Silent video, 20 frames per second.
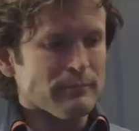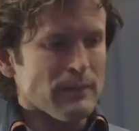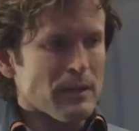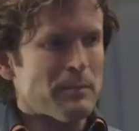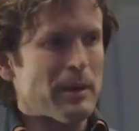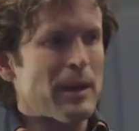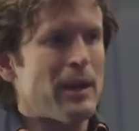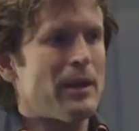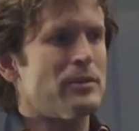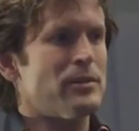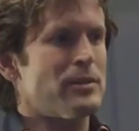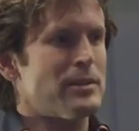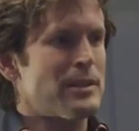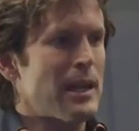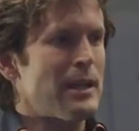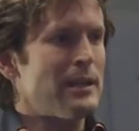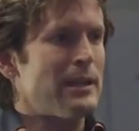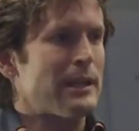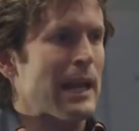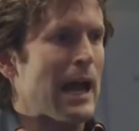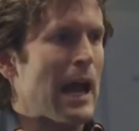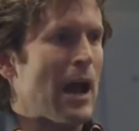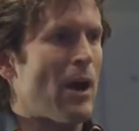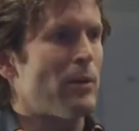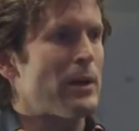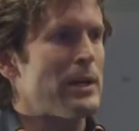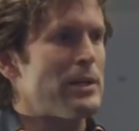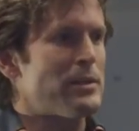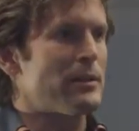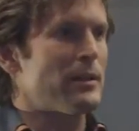by understanding
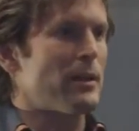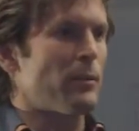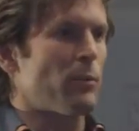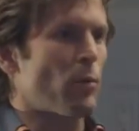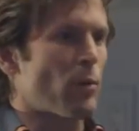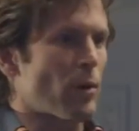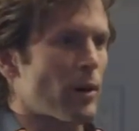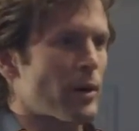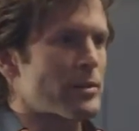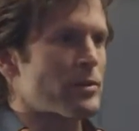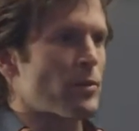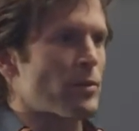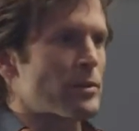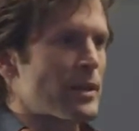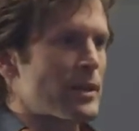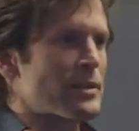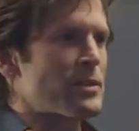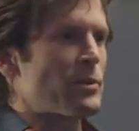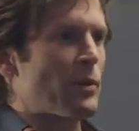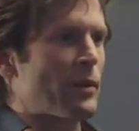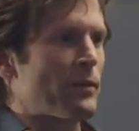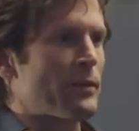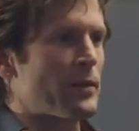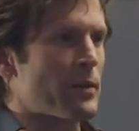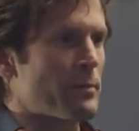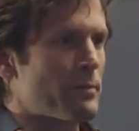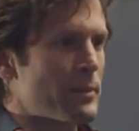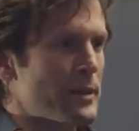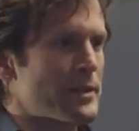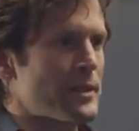how each of them works or doesn't work for
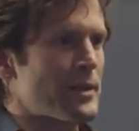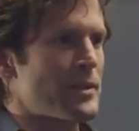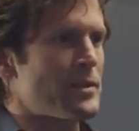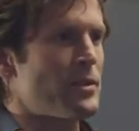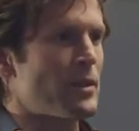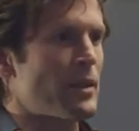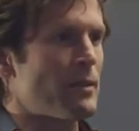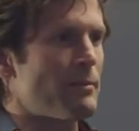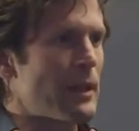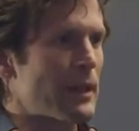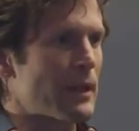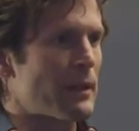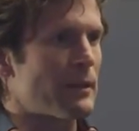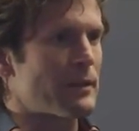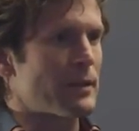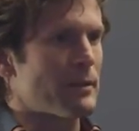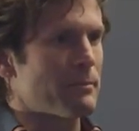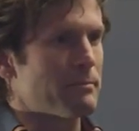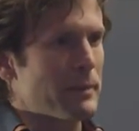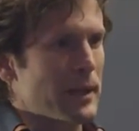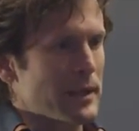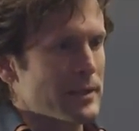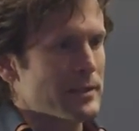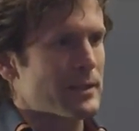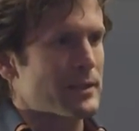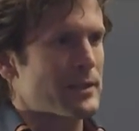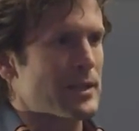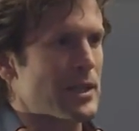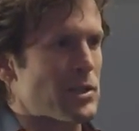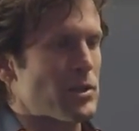your business, you can make the best
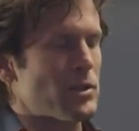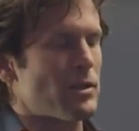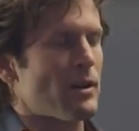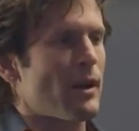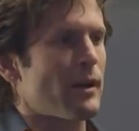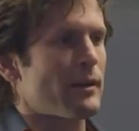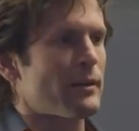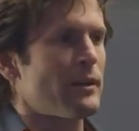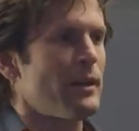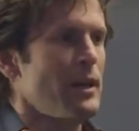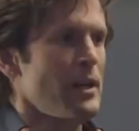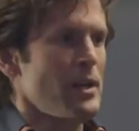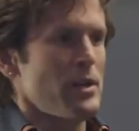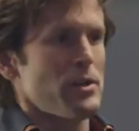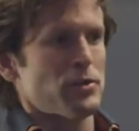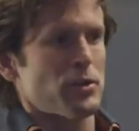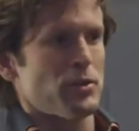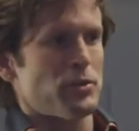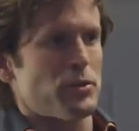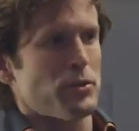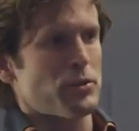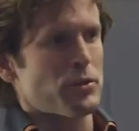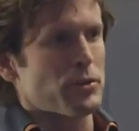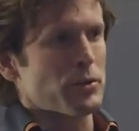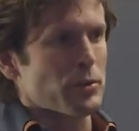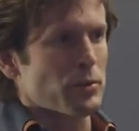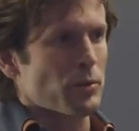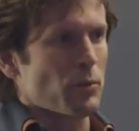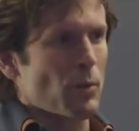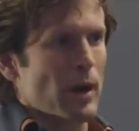decision on should you
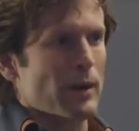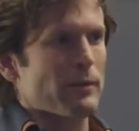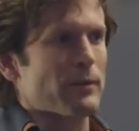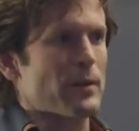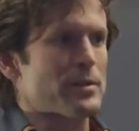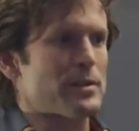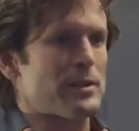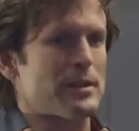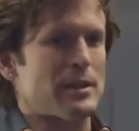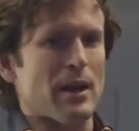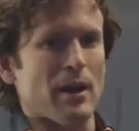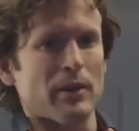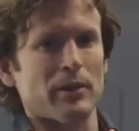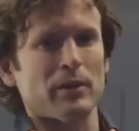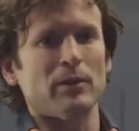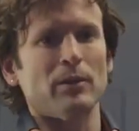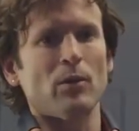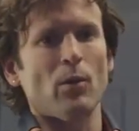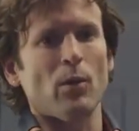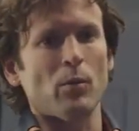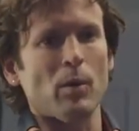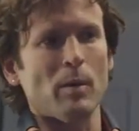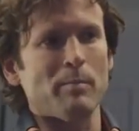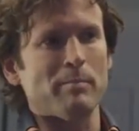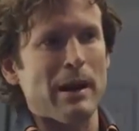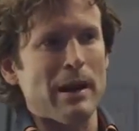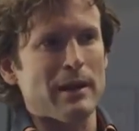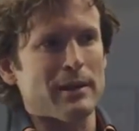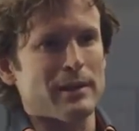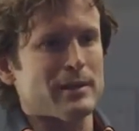do one versus the other on what
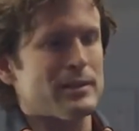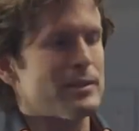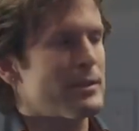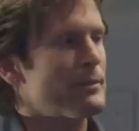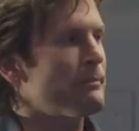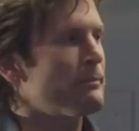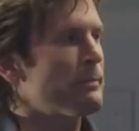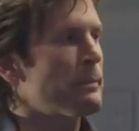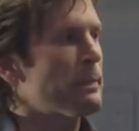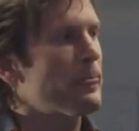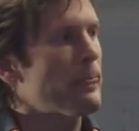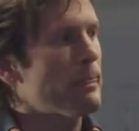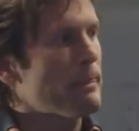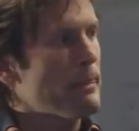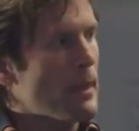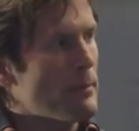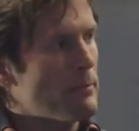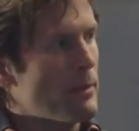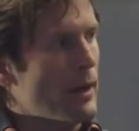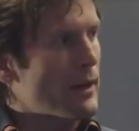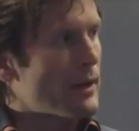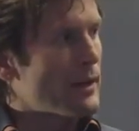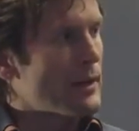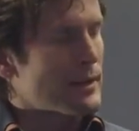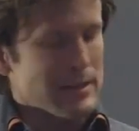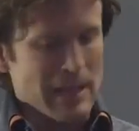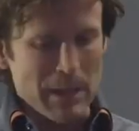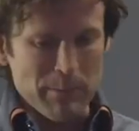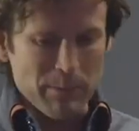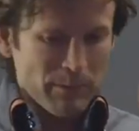balance. But an
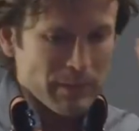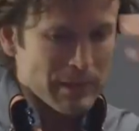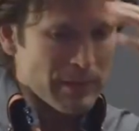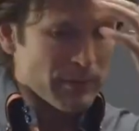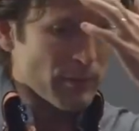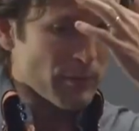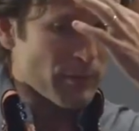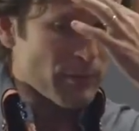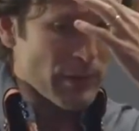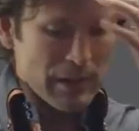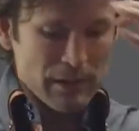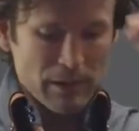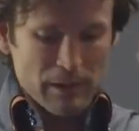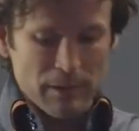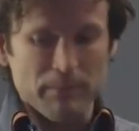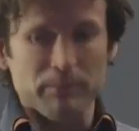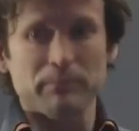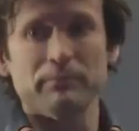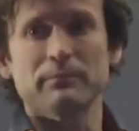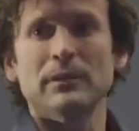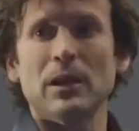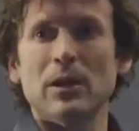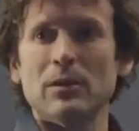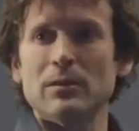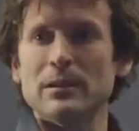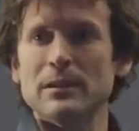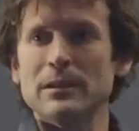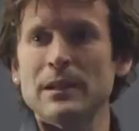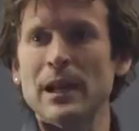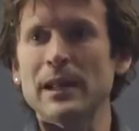example of a different funnel, you know,
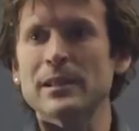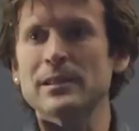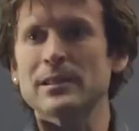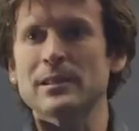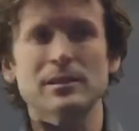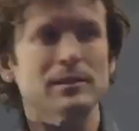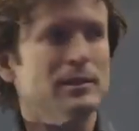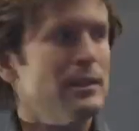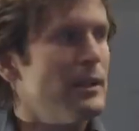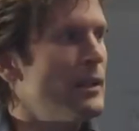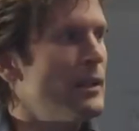Nets